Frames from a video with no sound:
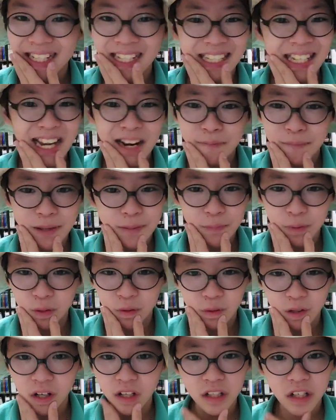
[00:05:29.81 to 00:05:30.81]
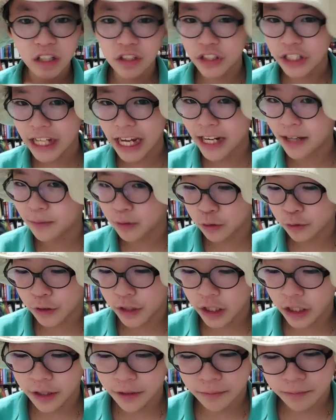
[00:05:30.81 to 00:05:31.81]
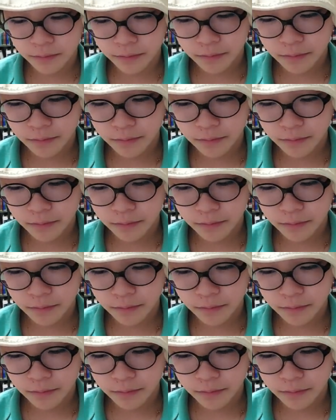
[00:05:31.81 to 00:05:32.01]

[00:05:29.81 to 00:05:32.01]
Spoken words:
a lot of the animals were gone.